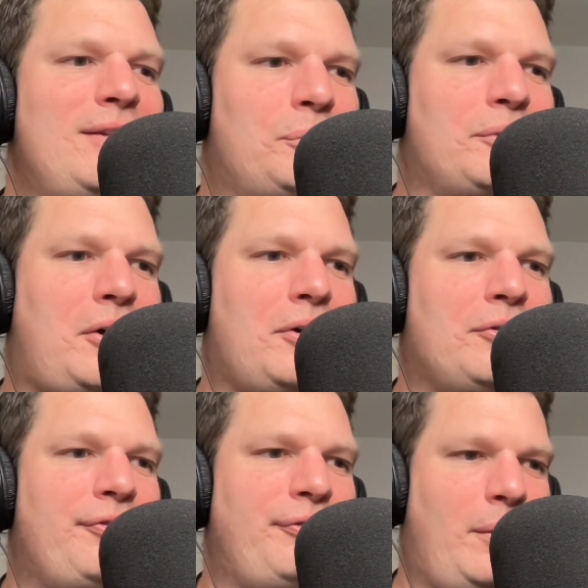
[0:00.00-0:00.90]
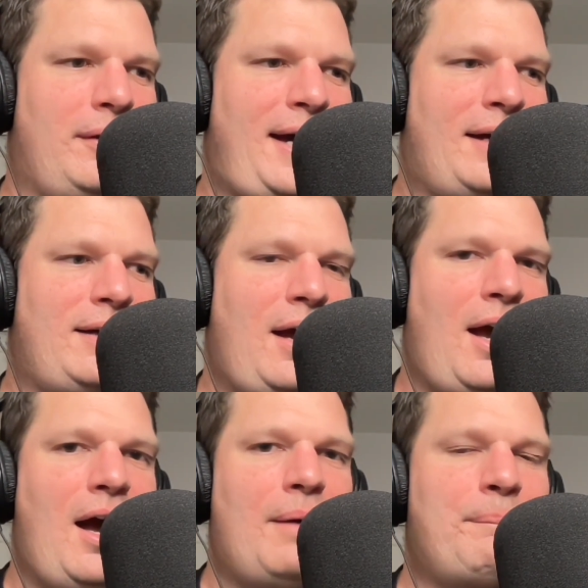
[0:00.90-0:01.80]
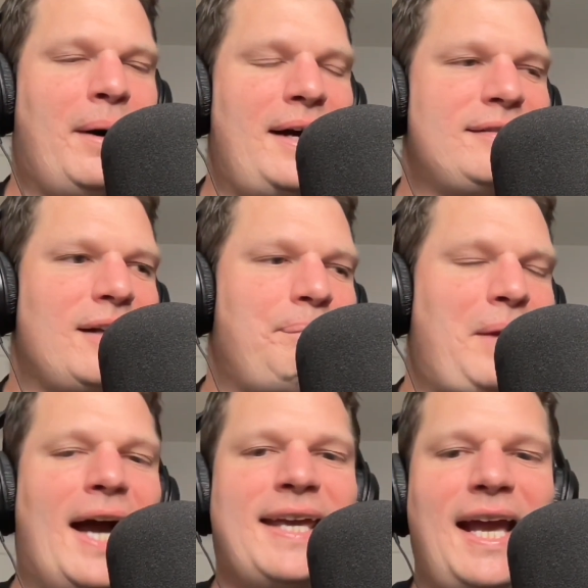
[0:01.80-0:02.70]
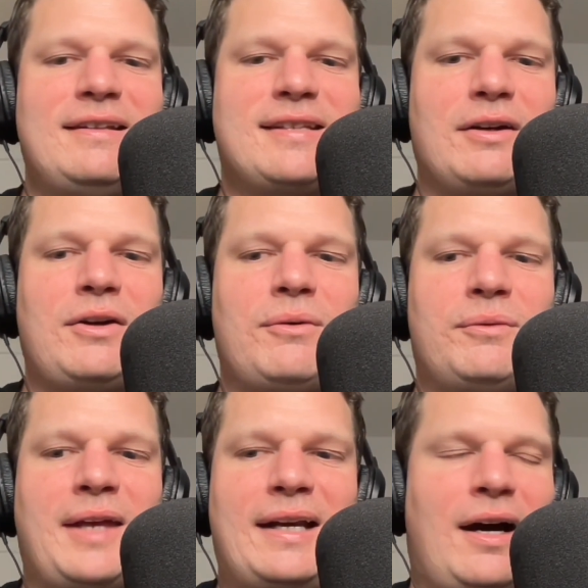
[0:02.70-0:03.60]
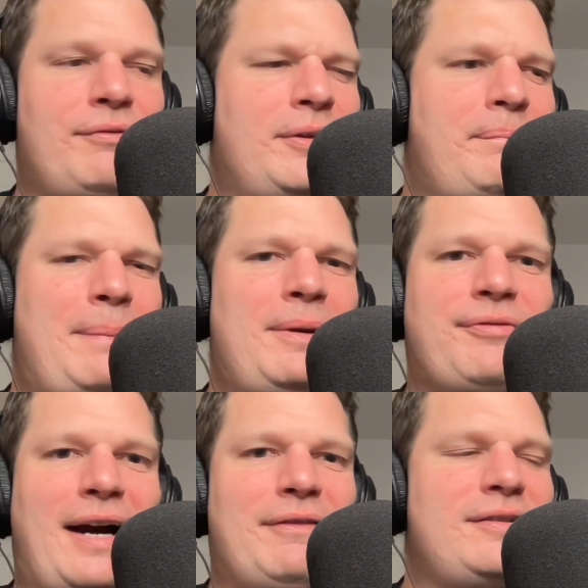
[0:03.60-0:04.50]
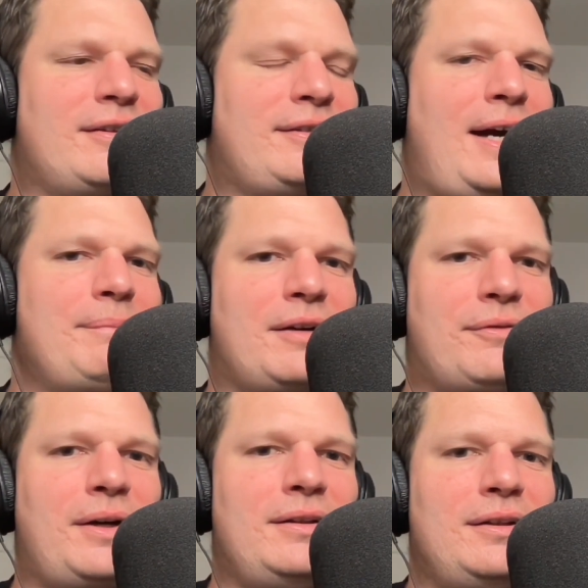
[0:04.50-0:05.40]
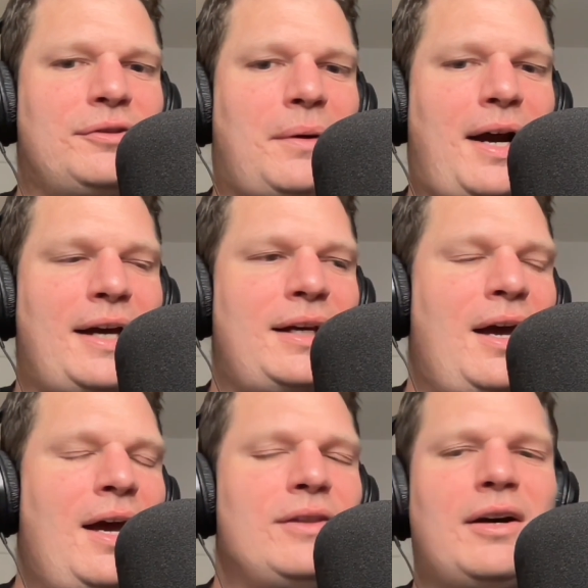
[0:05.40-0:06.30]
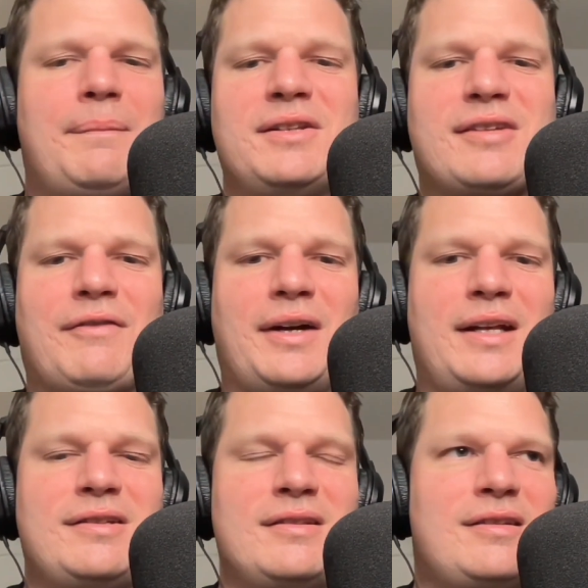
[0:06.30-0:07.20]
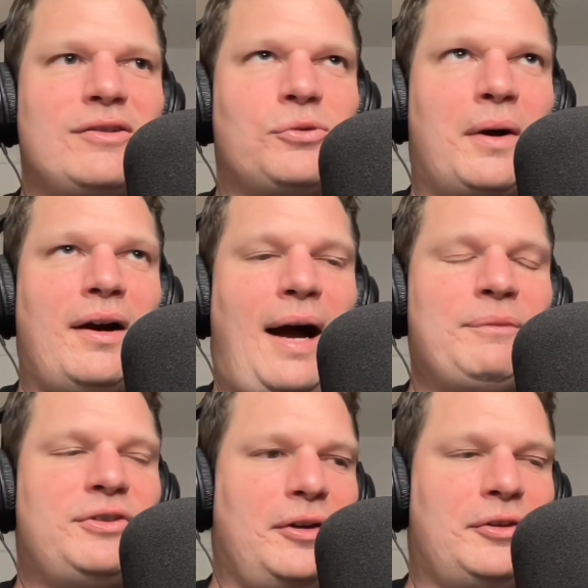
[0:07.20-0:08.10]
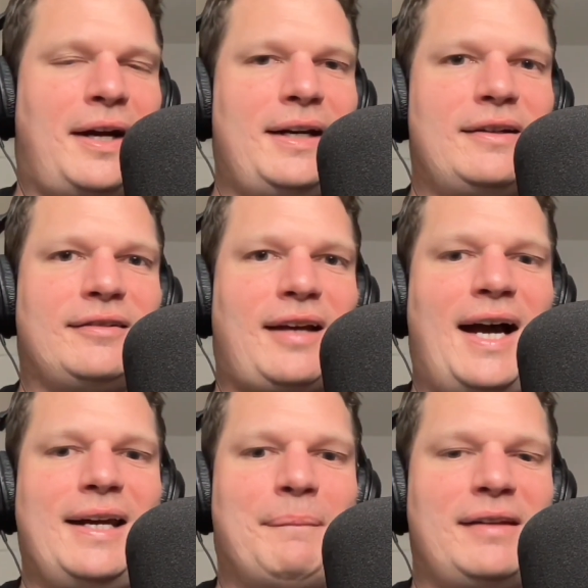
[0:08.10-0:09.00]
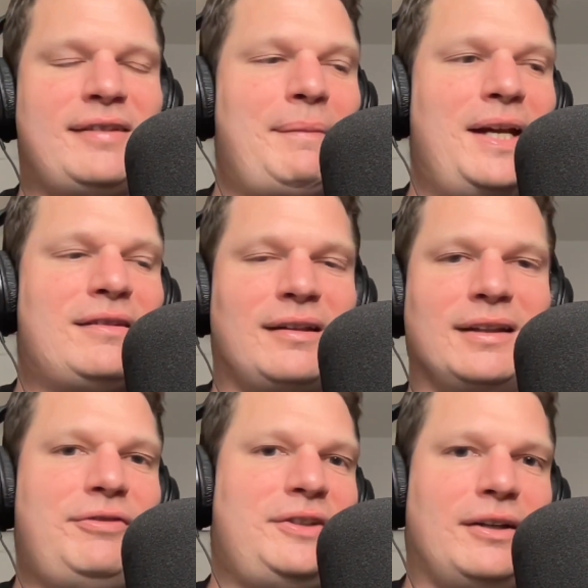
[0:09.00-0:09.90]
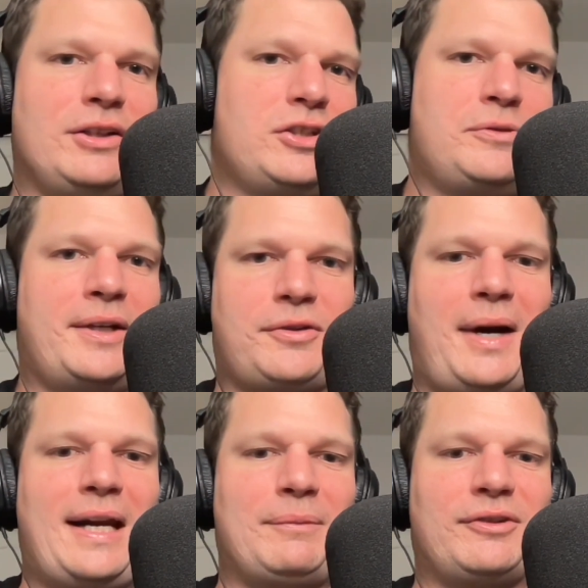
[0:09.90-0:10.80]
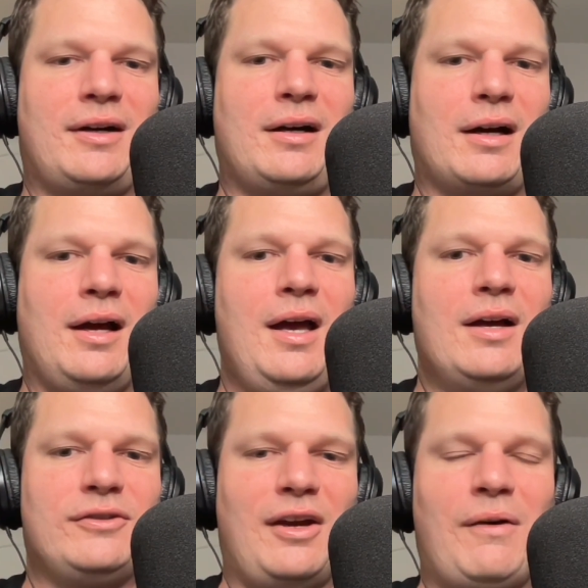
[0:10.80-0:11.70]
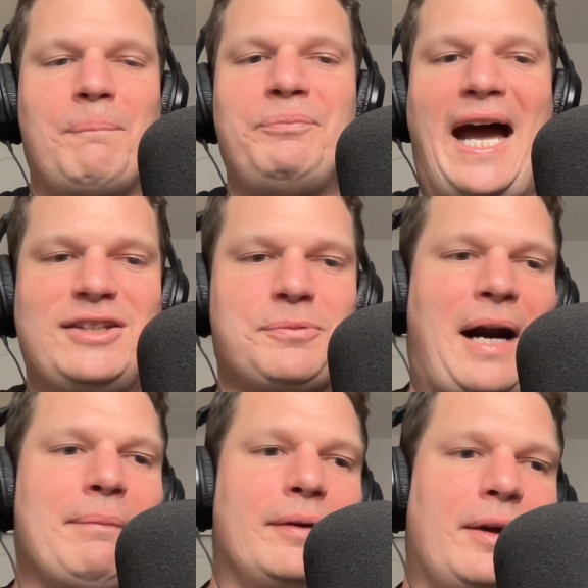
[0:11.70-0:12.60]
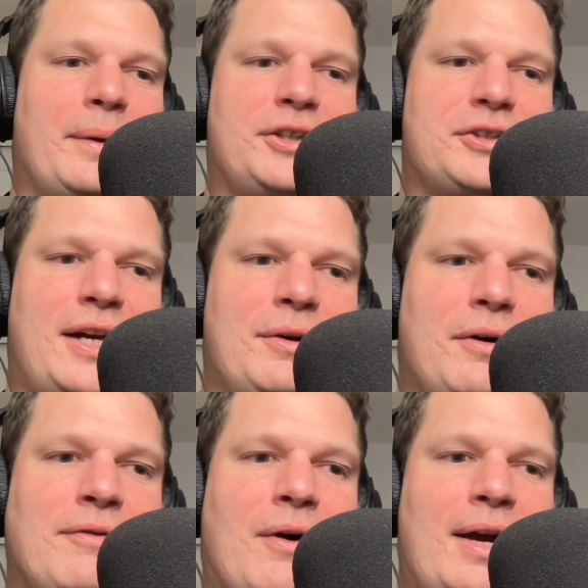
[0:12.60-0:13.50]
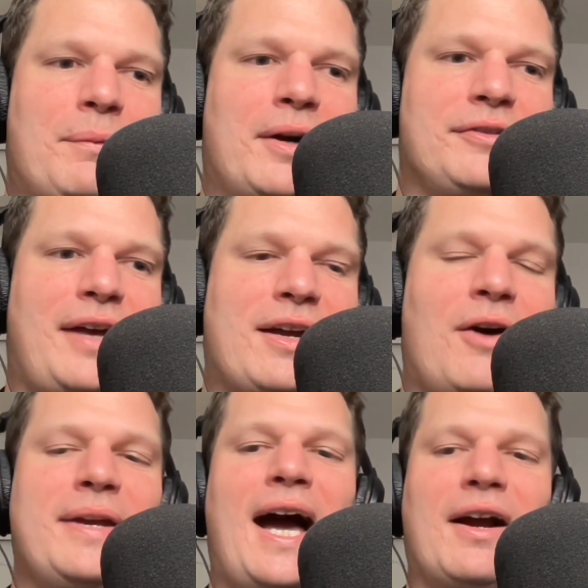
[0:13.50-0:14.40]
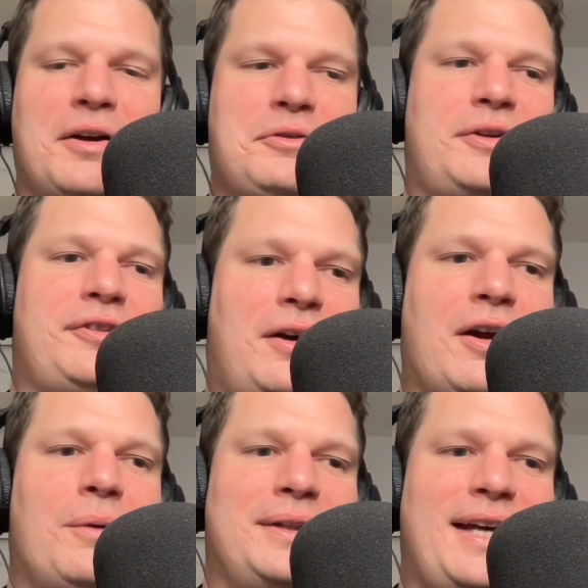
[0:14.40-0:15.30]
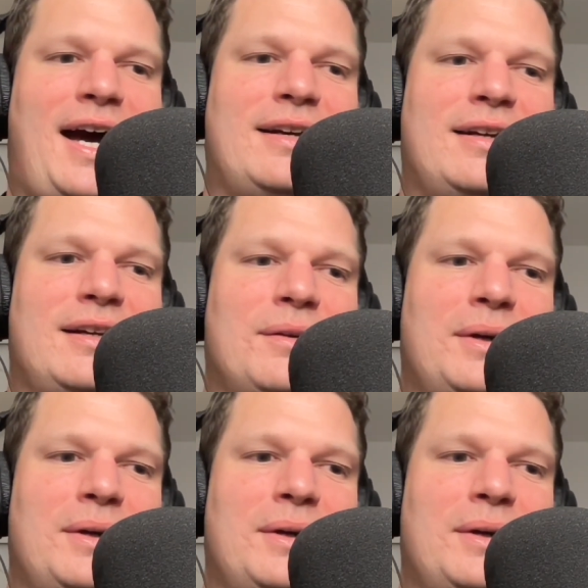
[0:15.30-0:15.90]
was all for that. But I can tell you that of the maybe 5 or 6 times I've ridden this ride, there have been several instances where I'm still trying to decide, and by the time it hits the lift hill, it just picks a random song. So that's probably what they're trying to avoid, where it's like, "Oh, yeah, a country song, go with that." What do you